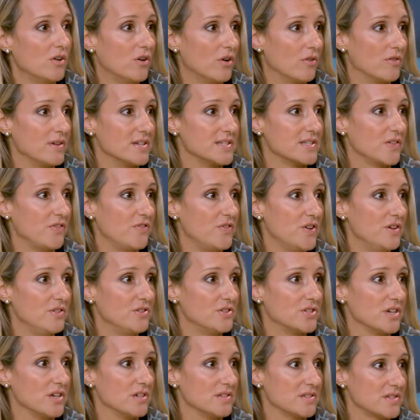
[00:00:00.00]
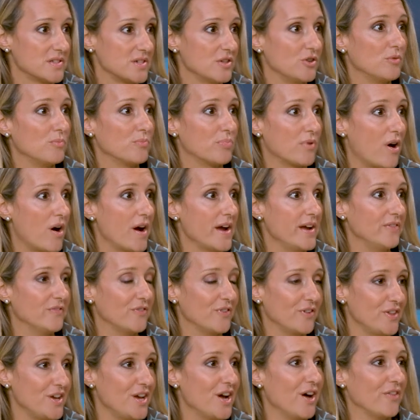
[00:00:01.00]
or is the future still bright
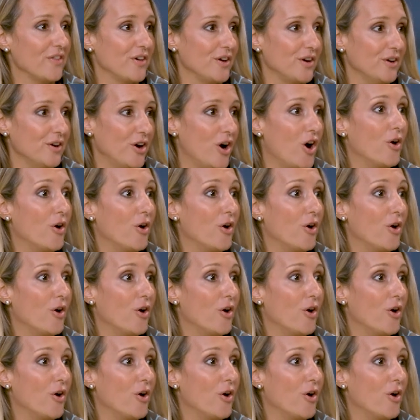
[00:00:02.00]
for the other